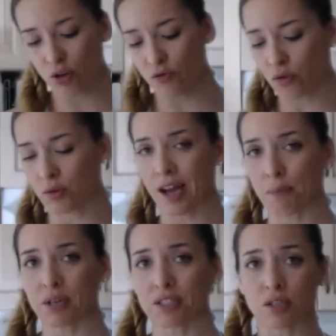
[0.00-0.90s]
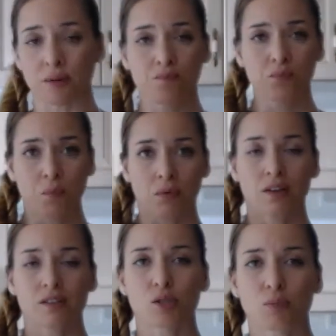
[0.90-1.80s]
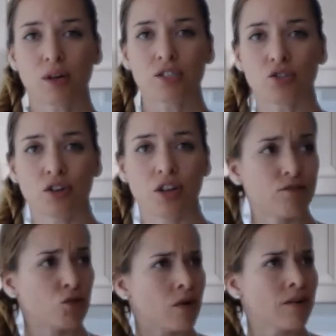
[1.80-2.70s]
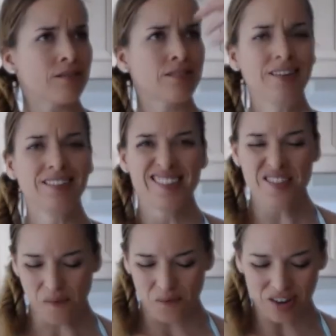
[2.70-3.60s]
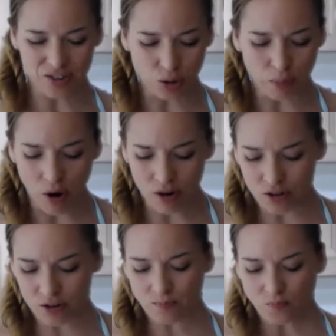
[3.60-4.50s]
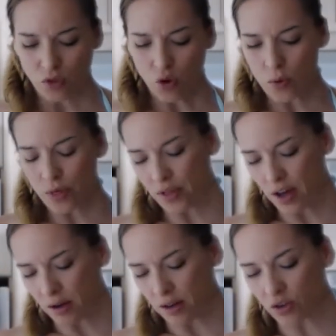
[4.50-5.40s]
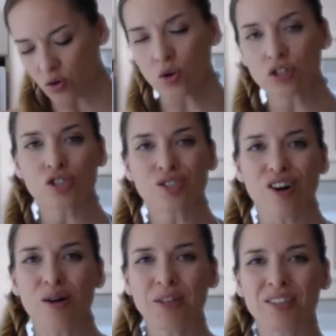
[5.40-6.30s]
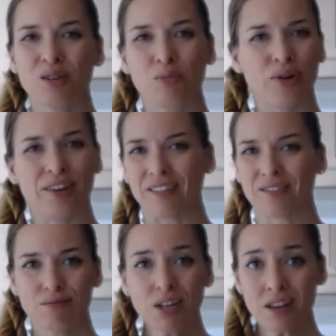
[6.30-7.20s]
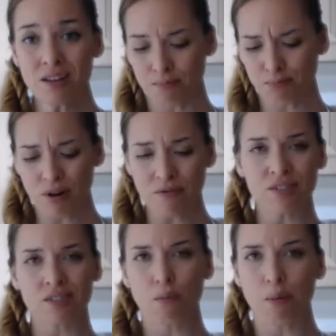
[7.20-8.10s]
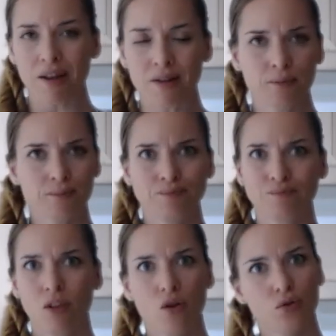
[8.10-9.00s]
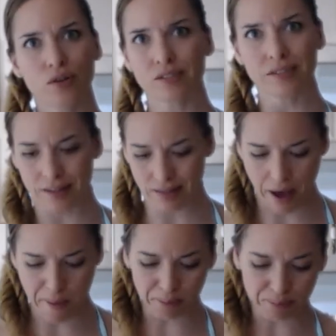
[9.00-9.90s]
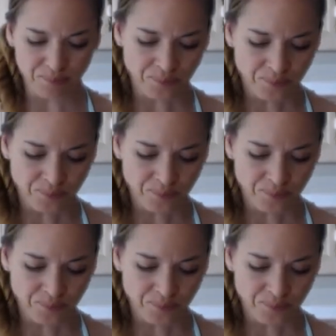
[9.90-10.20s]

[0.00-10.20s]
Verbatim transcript: How beautiful would that be too? Surprise your loved one, your partner, with a gorgeous omelet in the morning. Really? Breakfast in bed? Who doesn't like that?